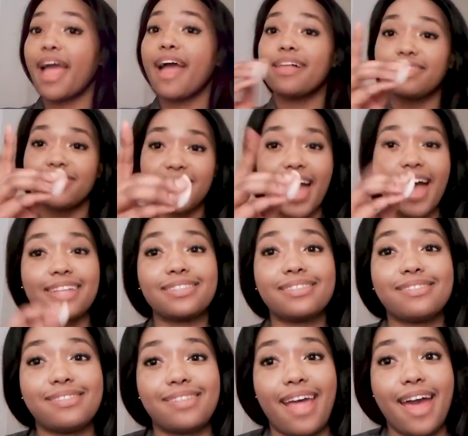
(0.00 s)

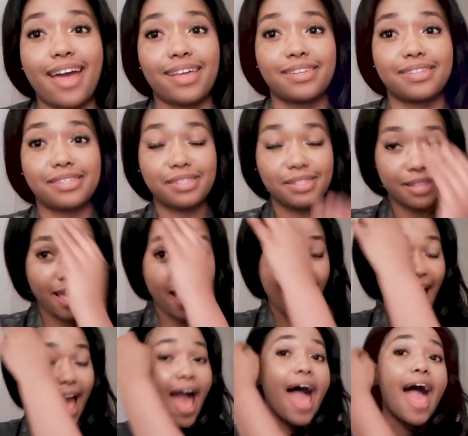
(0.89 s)
That's nice.
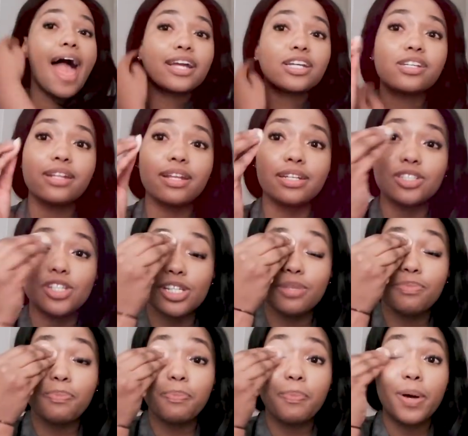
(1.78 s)
I actually
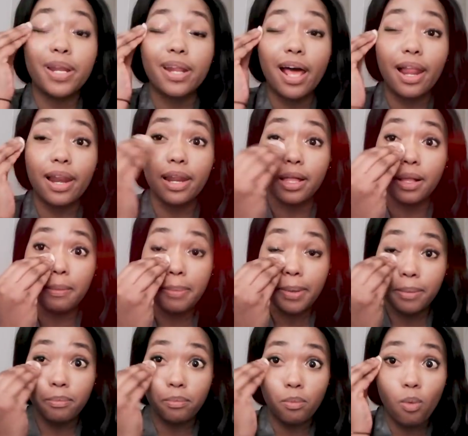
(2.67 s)
just put a little
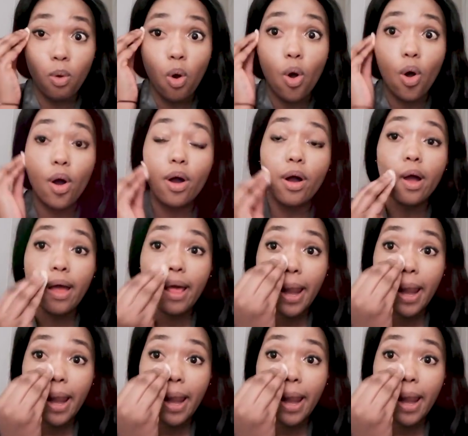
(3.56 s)
bit more,